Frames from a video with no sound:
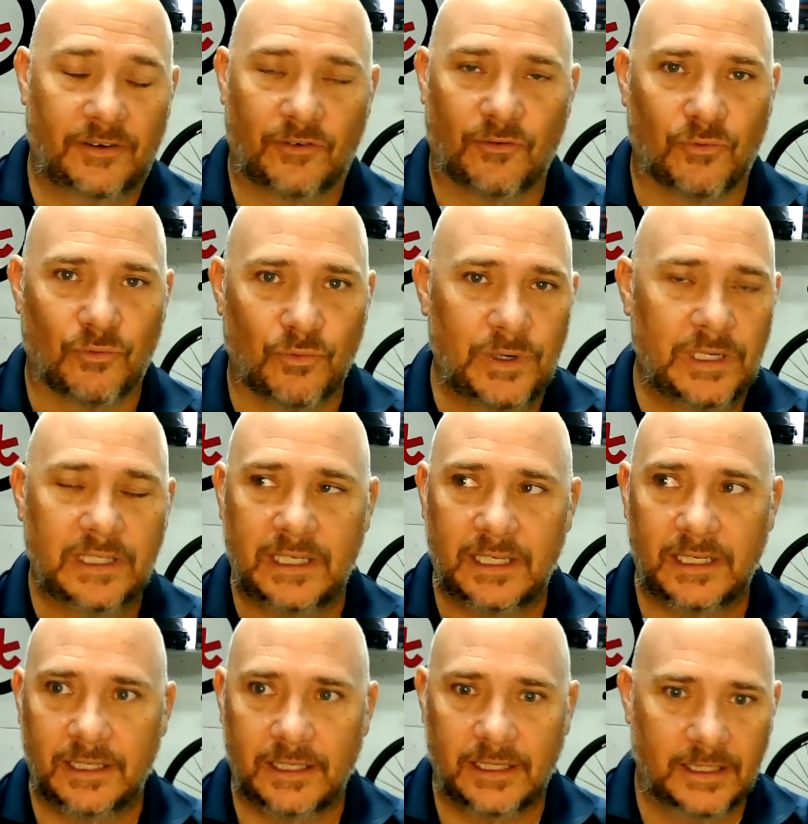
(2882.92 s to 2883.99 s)

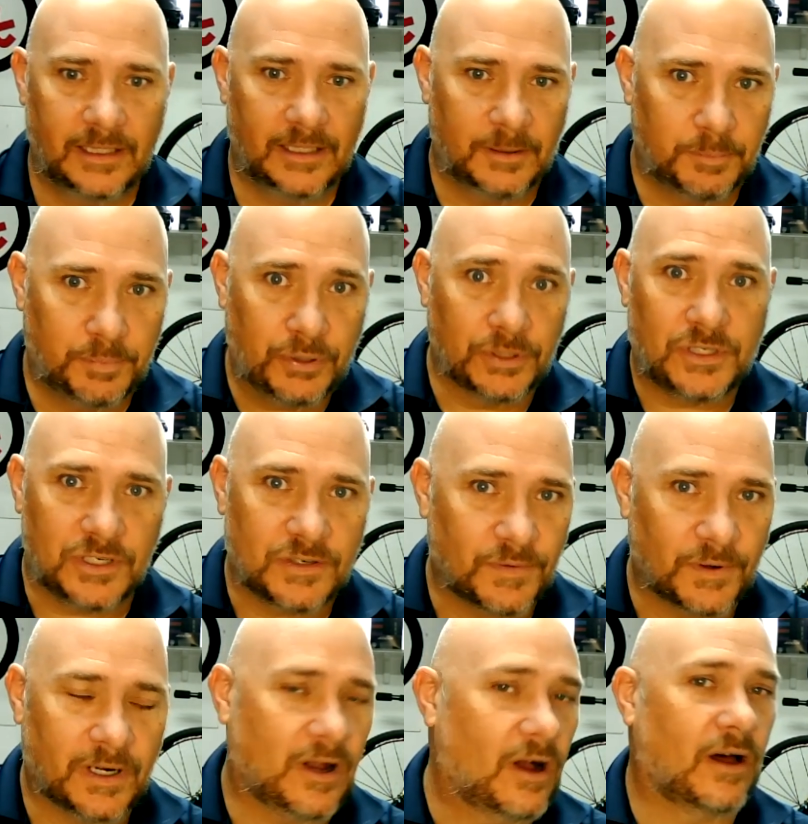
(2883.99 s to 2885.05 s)
really pushes
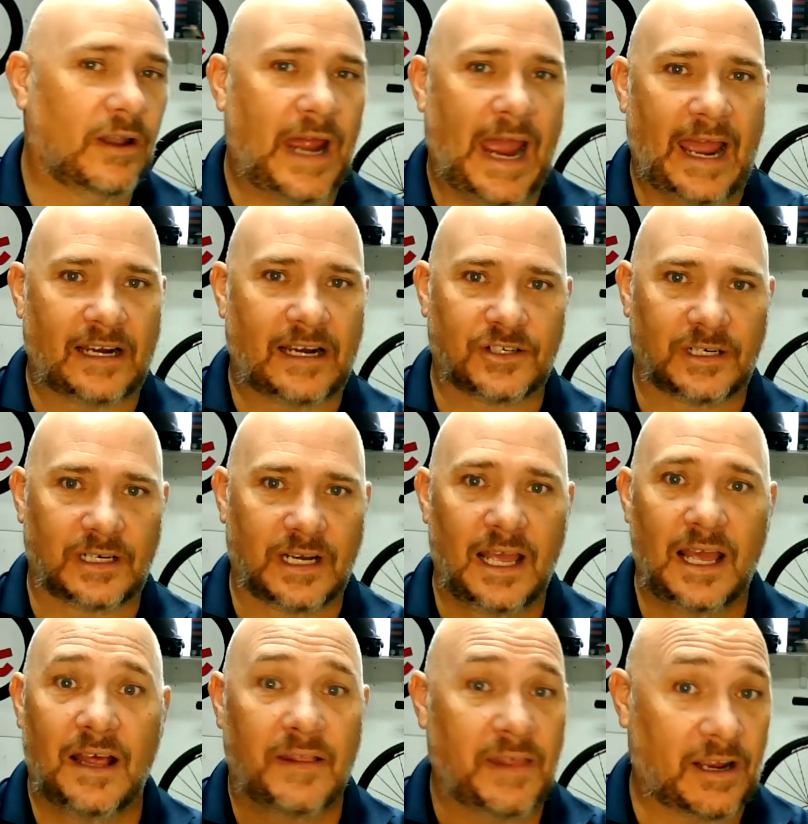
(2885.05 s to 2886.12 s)
for a call to action.
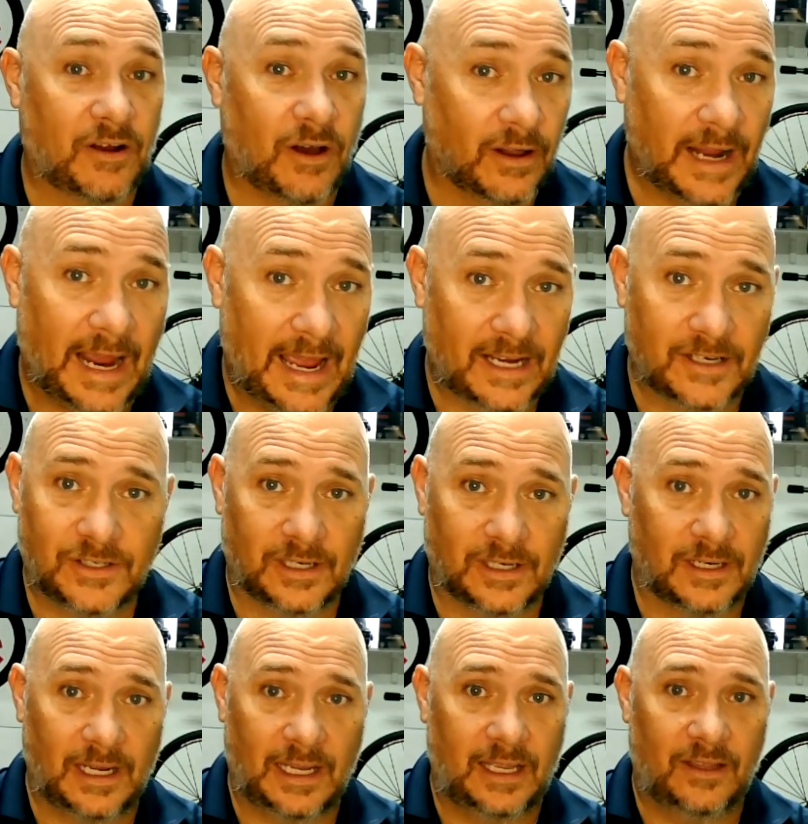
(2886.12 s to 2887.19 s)
That call to
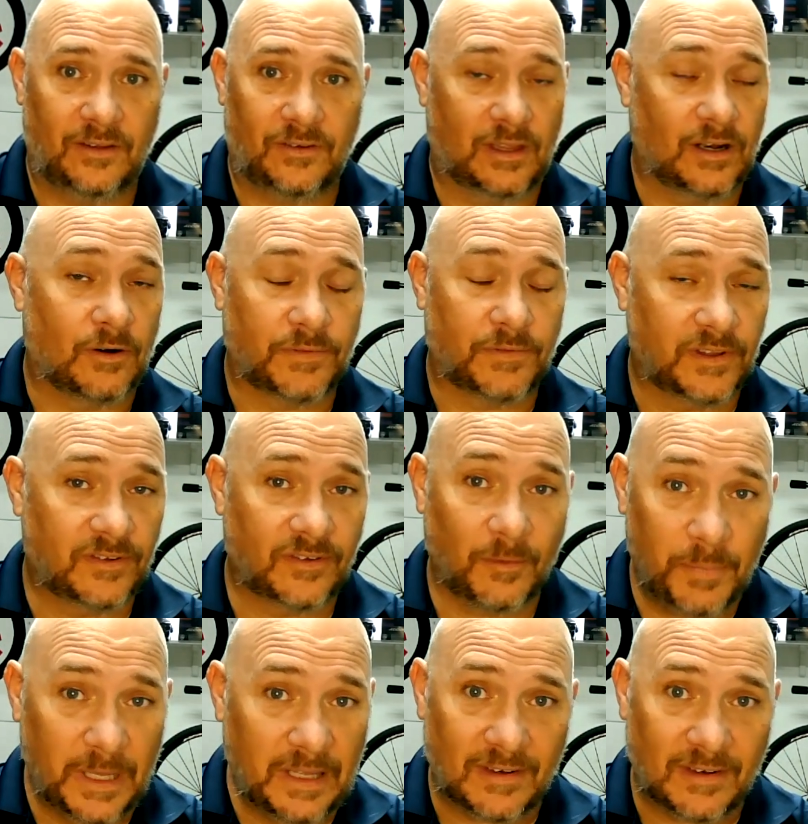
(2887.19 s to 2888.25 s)
action is, if this is a
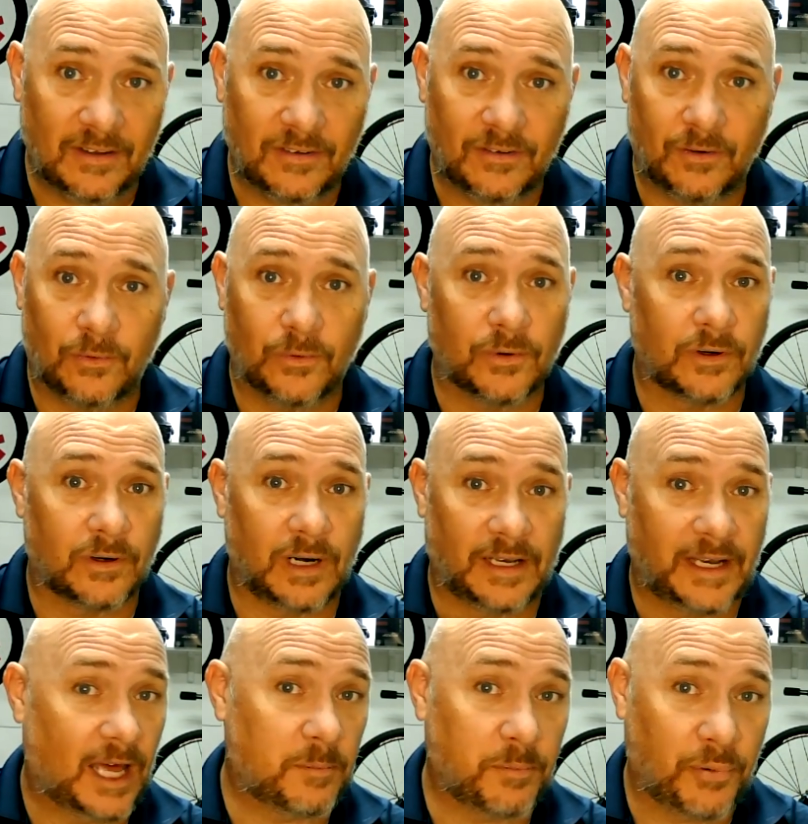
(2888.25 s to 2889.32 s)
business or a
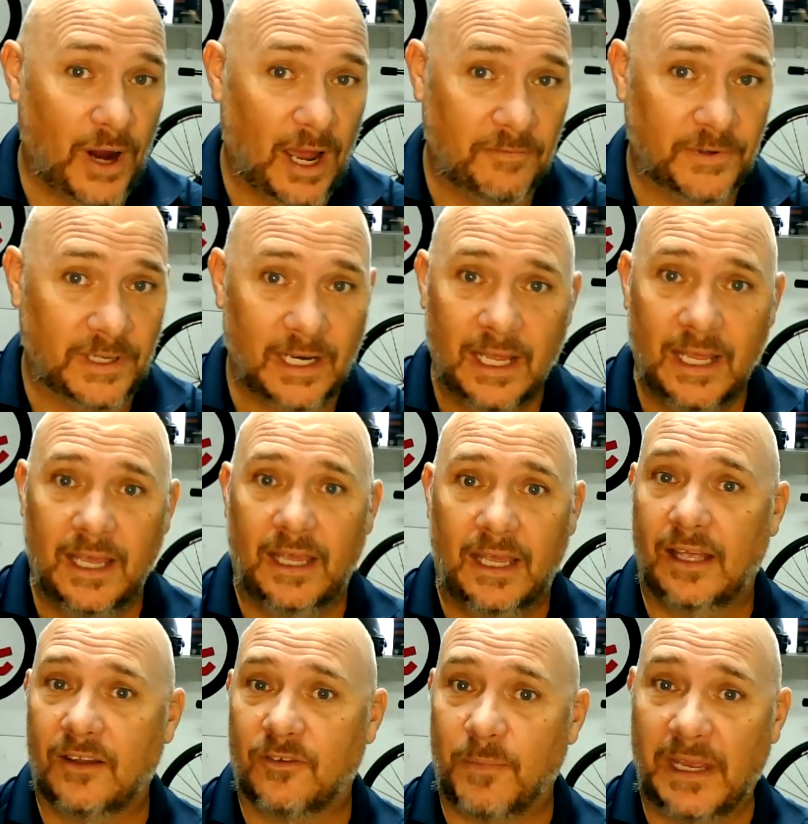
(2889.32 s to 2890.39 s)
nonprofit,
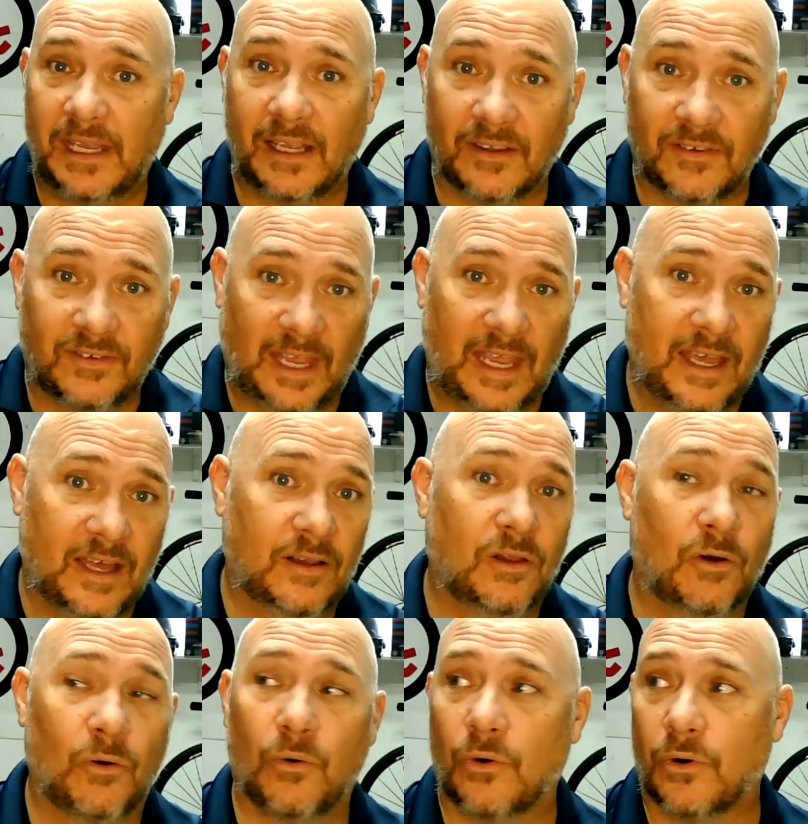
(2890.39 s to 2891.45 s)
it's making a
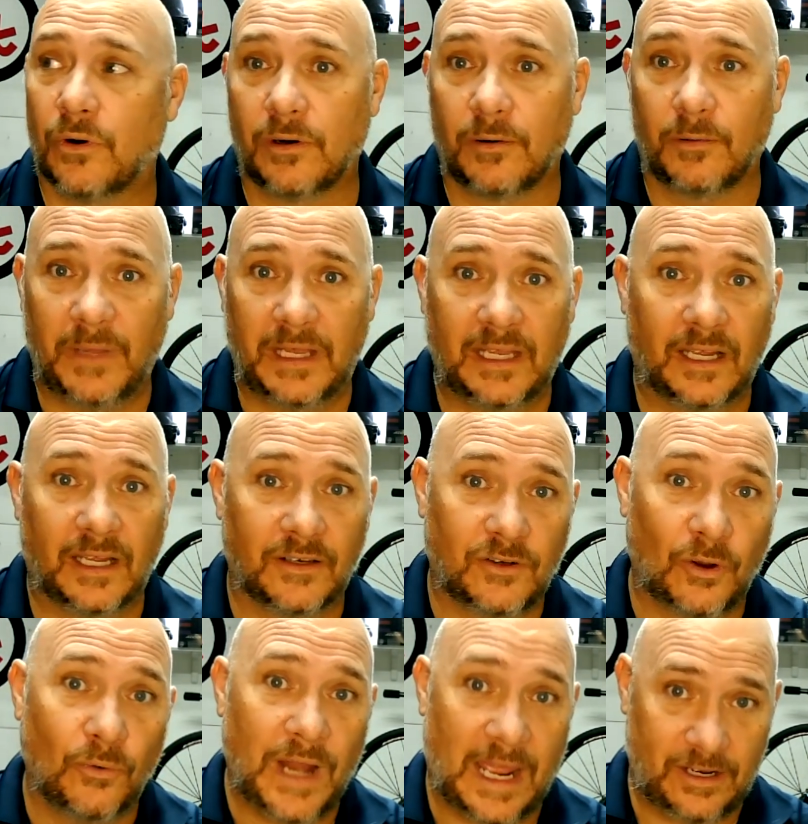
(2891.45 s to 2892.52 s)
sale or making a
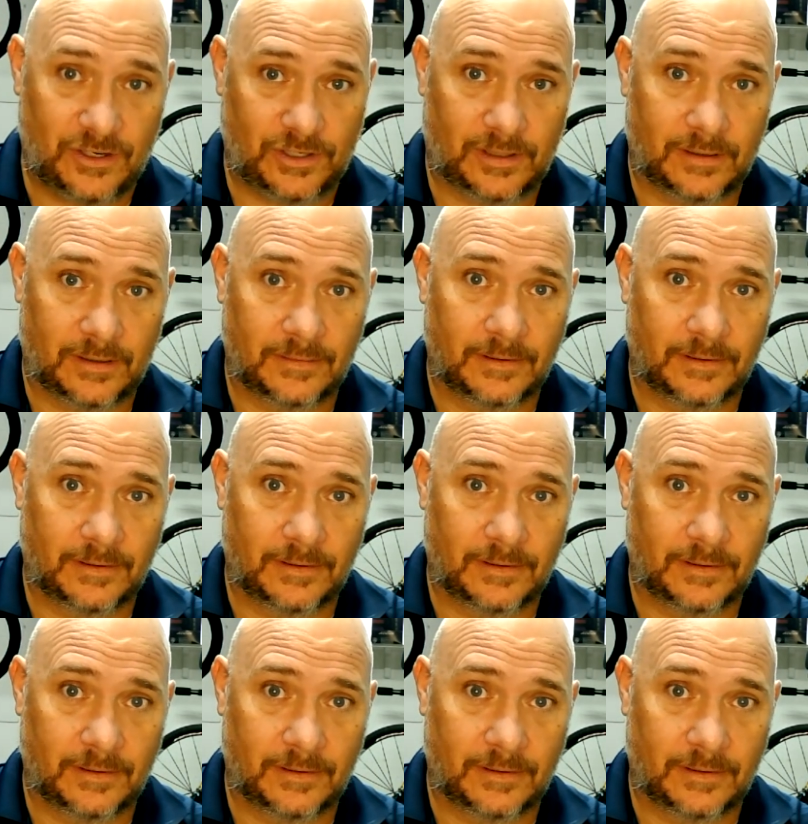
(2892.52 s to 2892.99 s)
donation.